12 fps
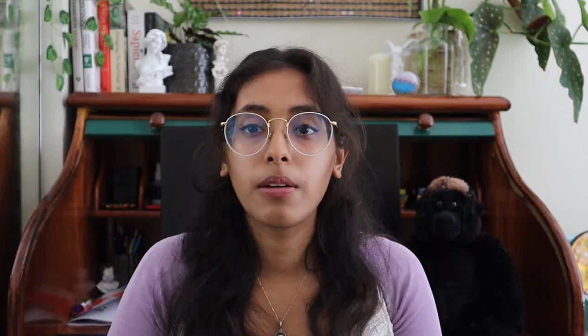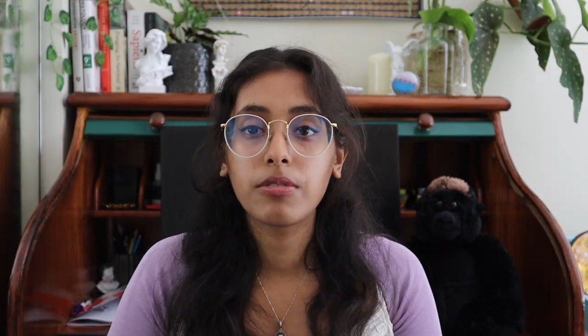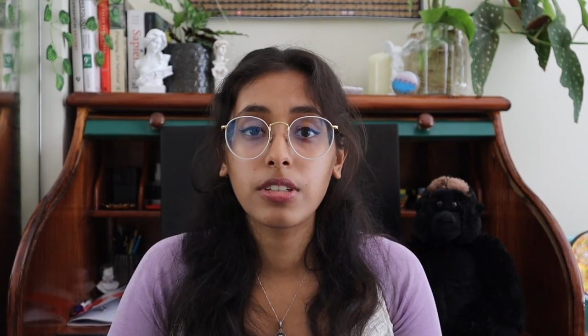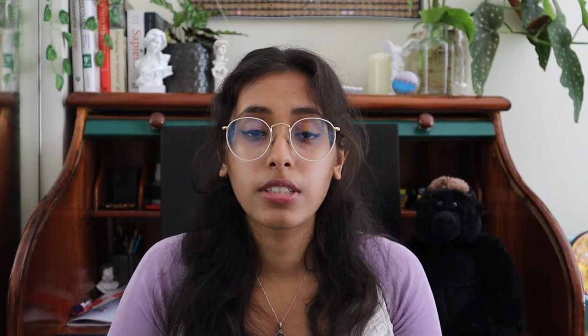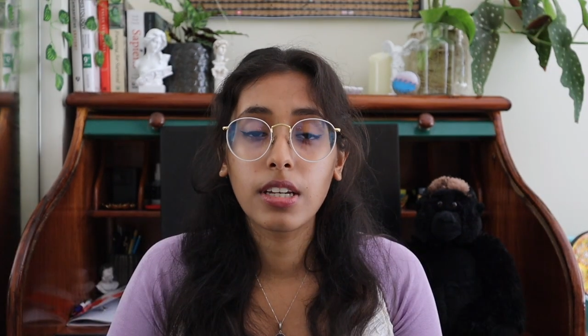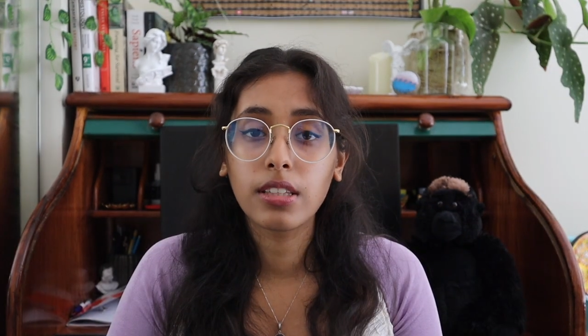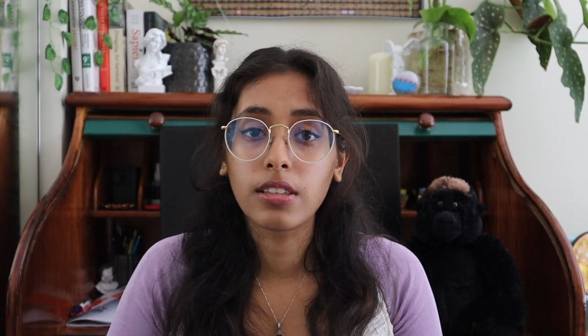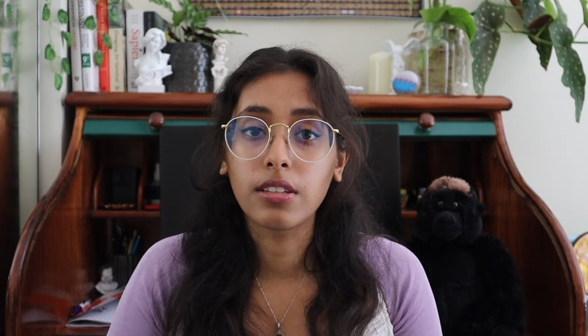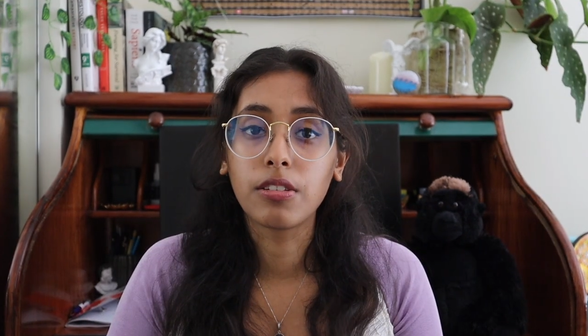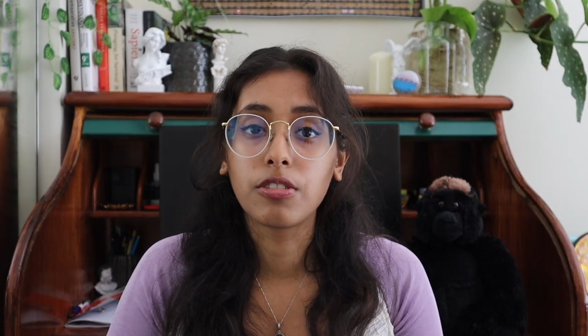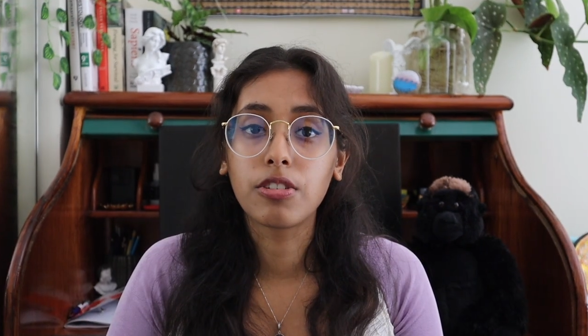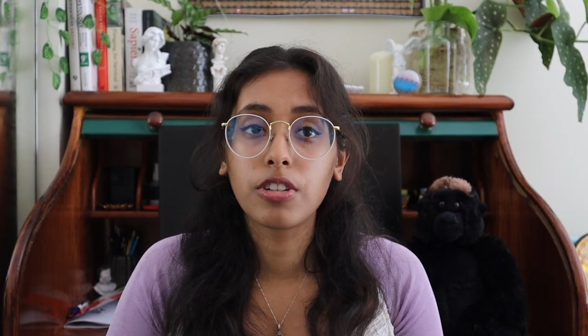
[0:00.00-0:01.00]
I'm just saying that the
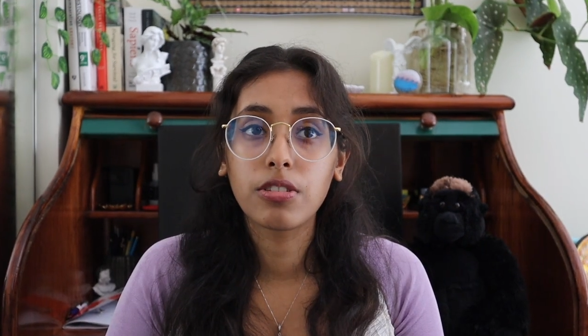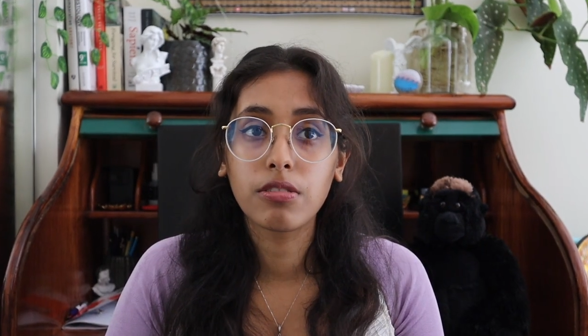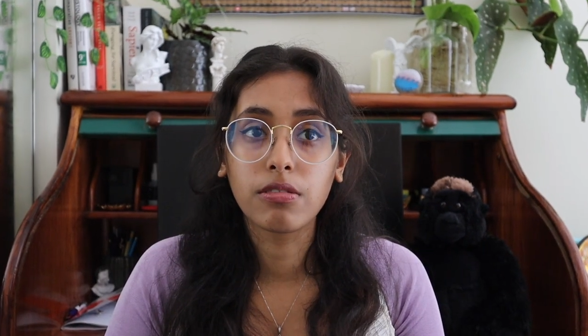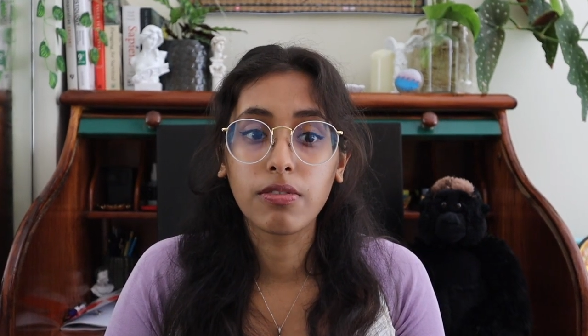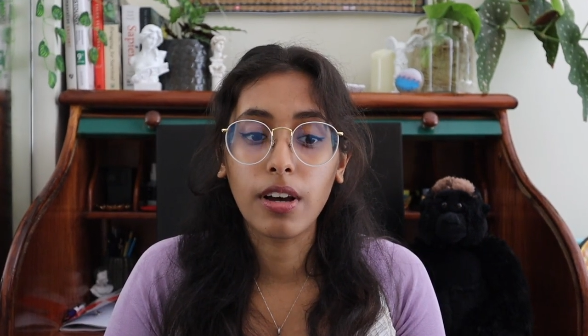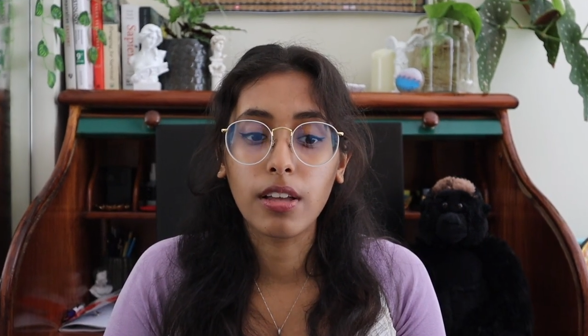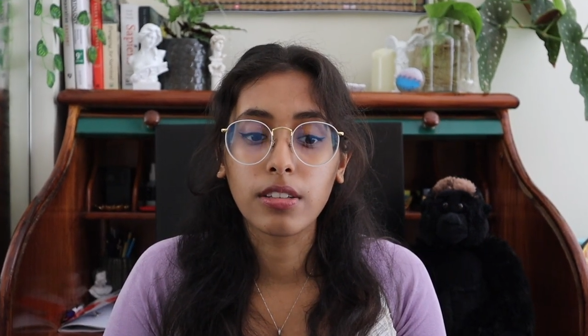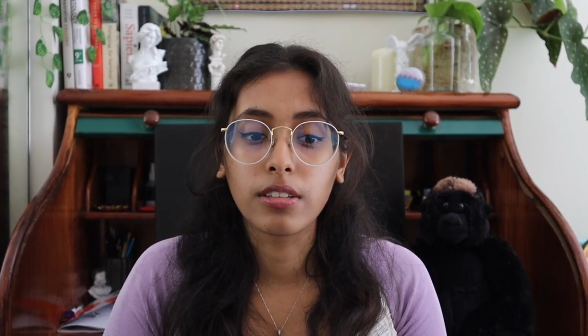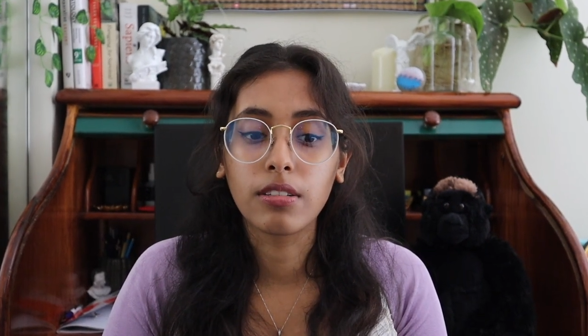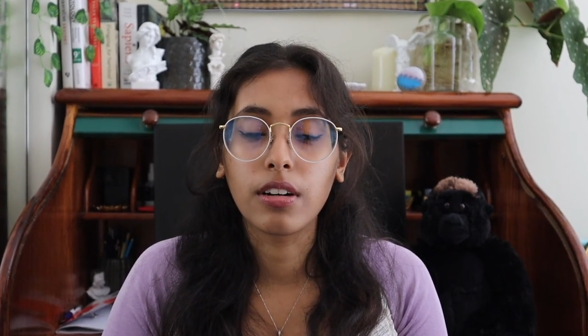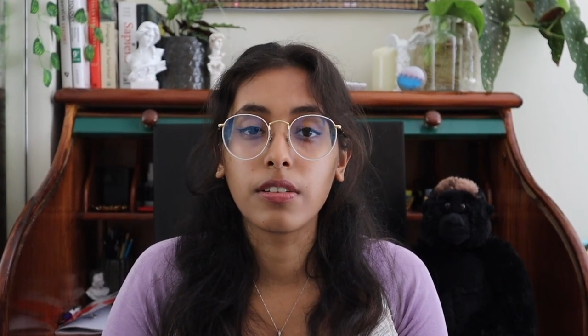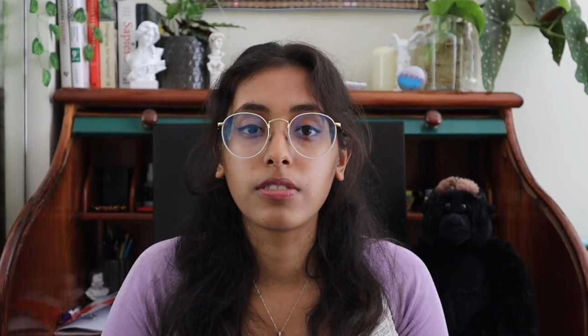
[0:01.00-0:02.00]
nutritional
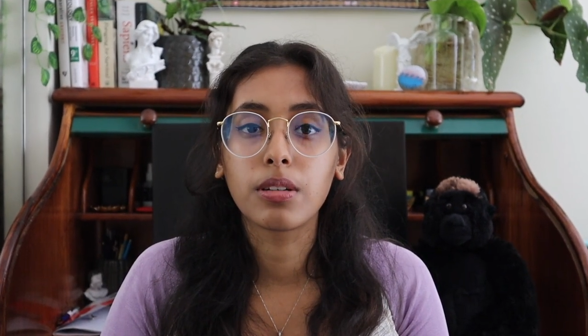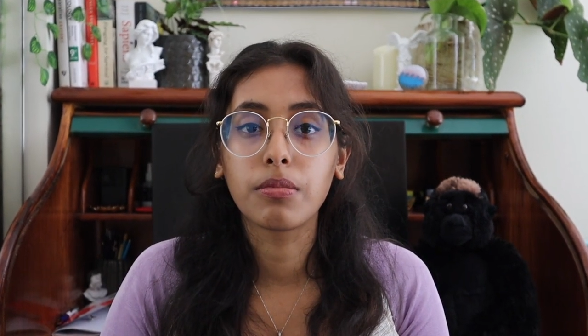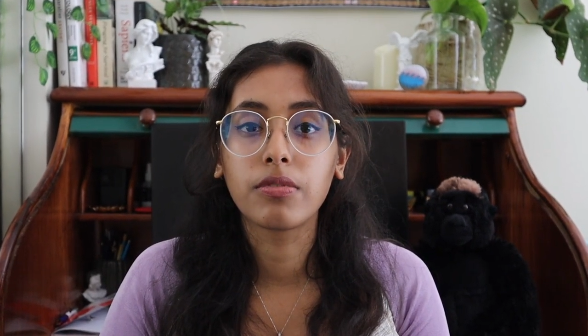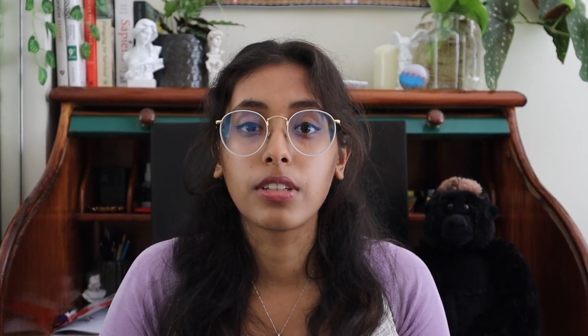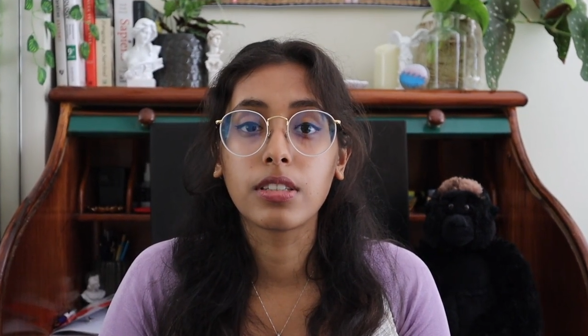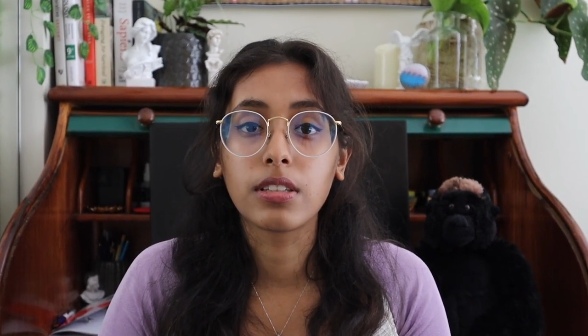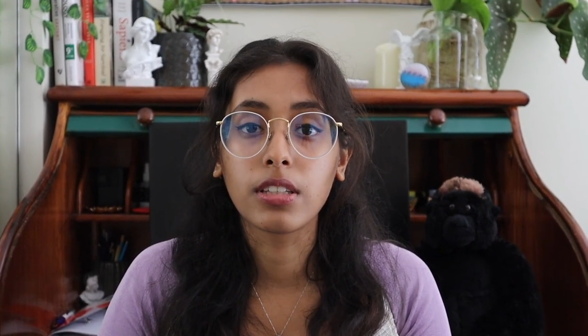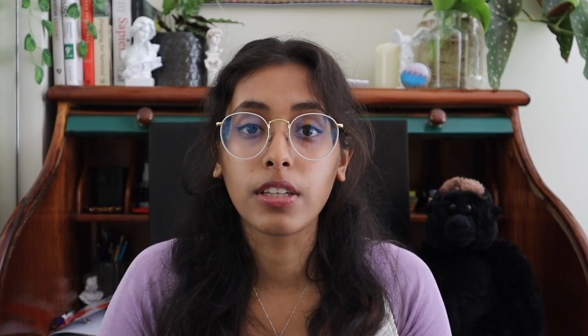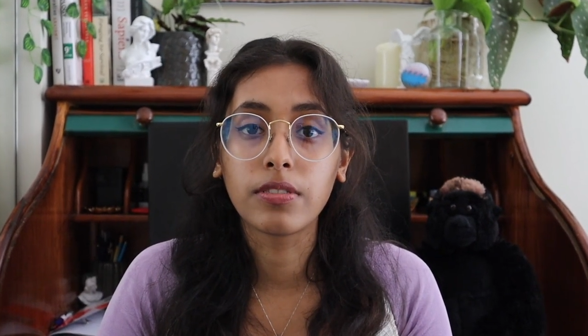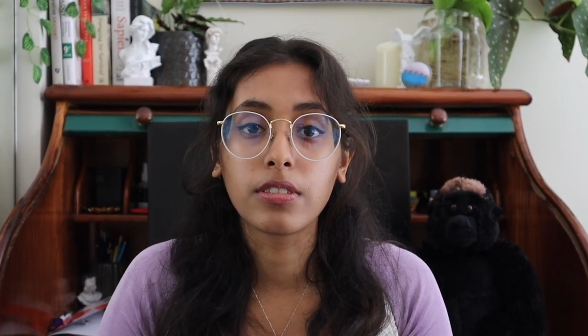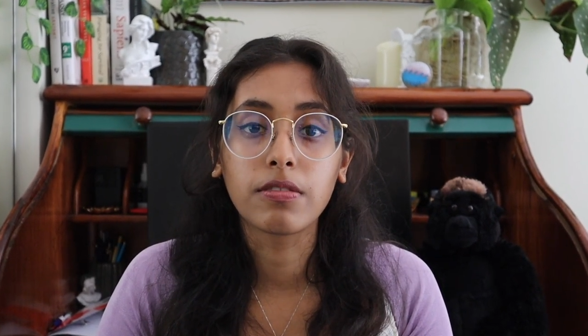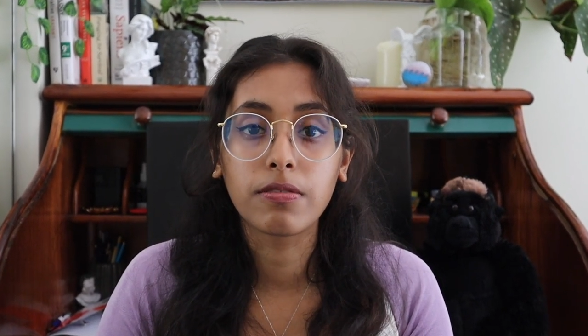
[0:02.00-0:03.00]
value of some of these
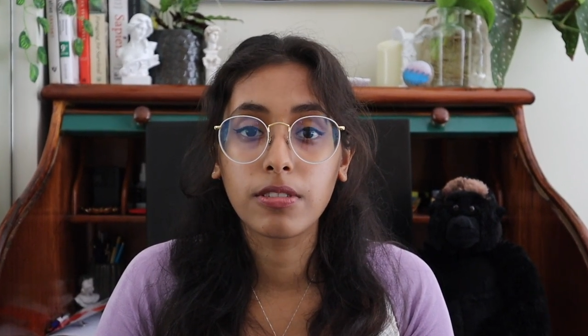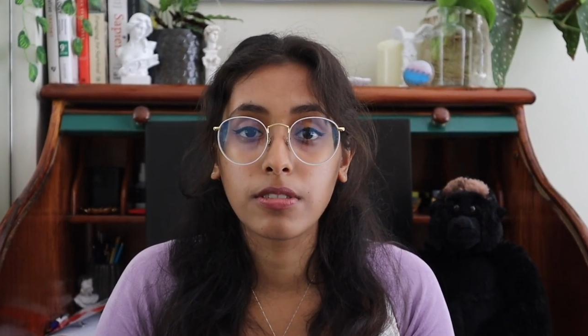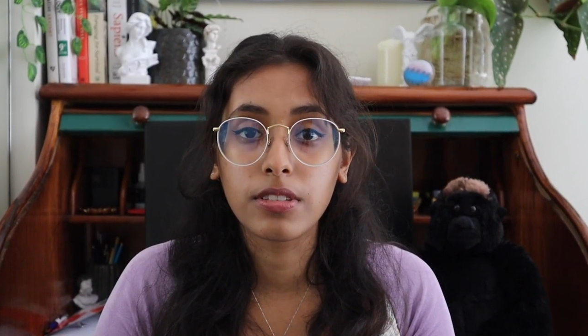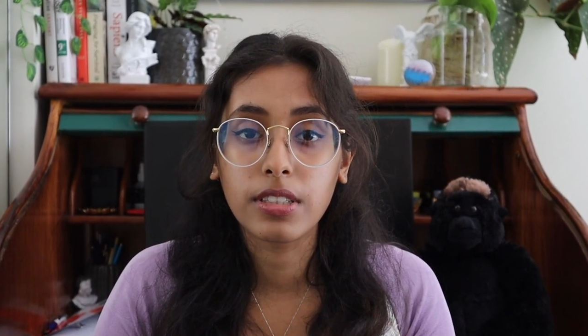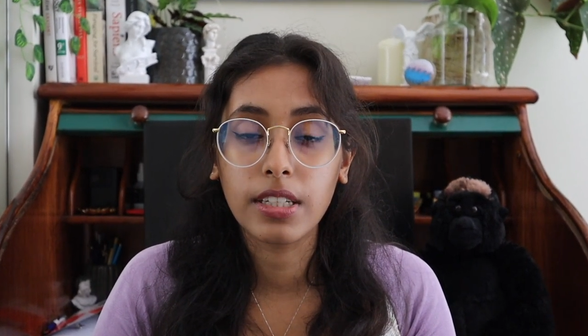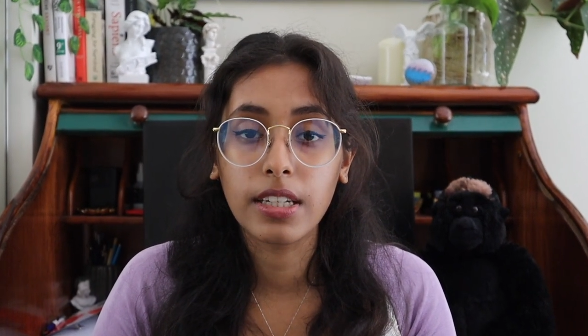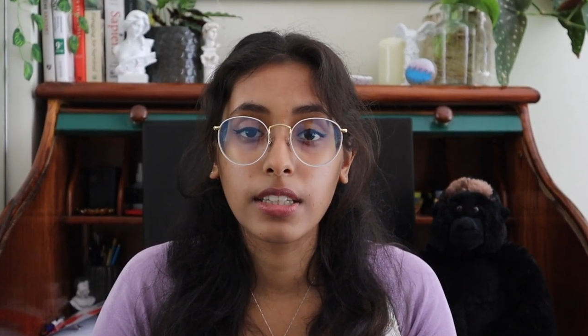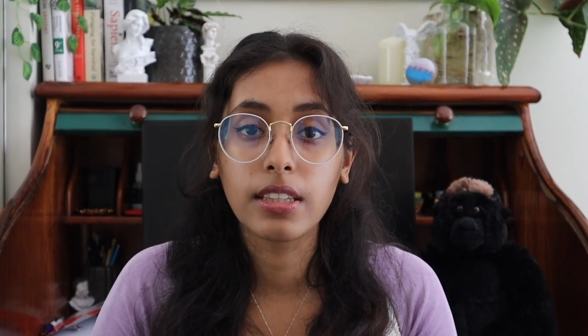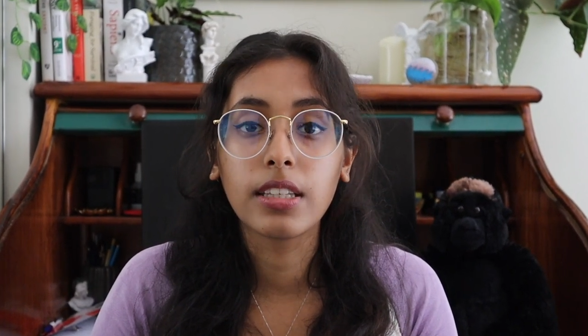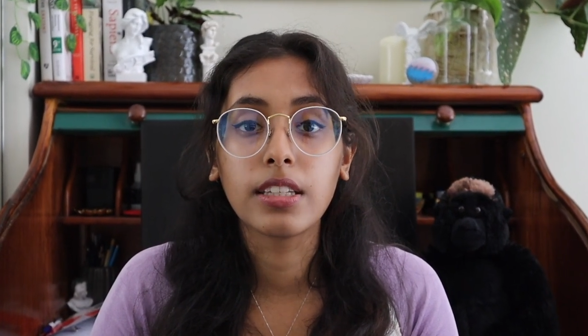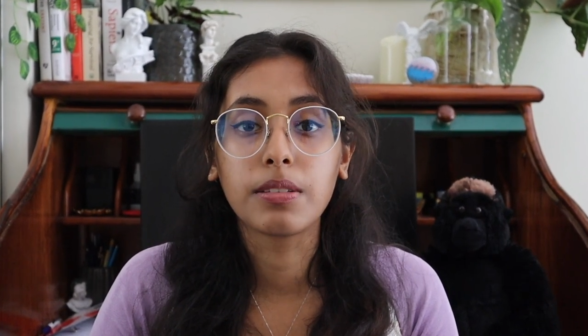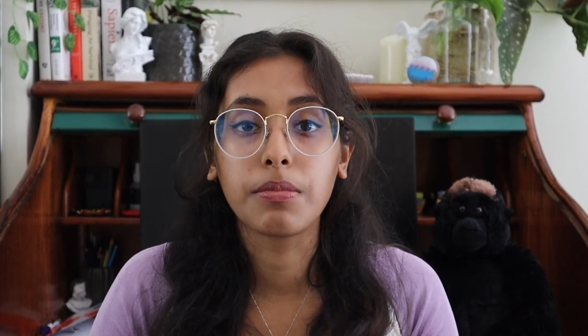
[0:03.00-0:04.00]
leaves and fruits in
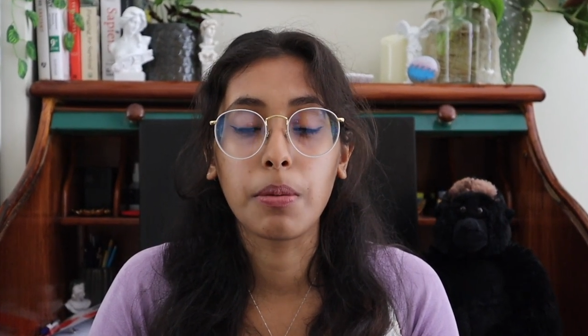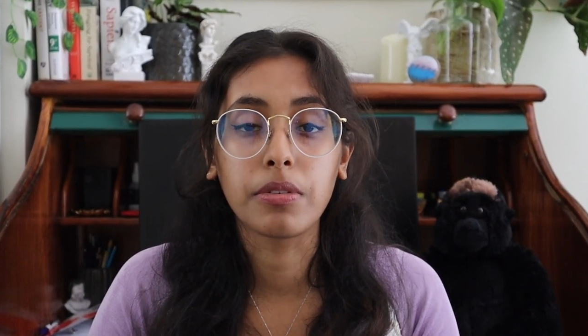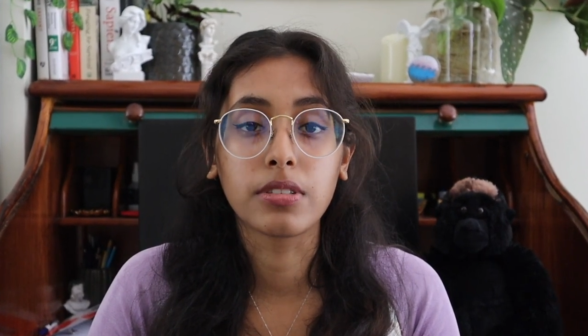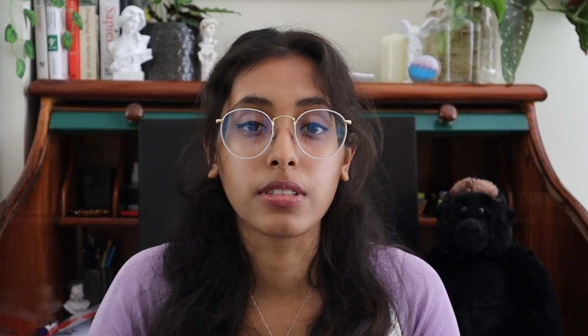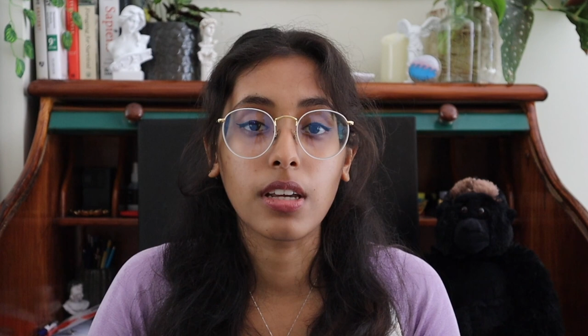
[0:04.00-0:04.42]
these mammals'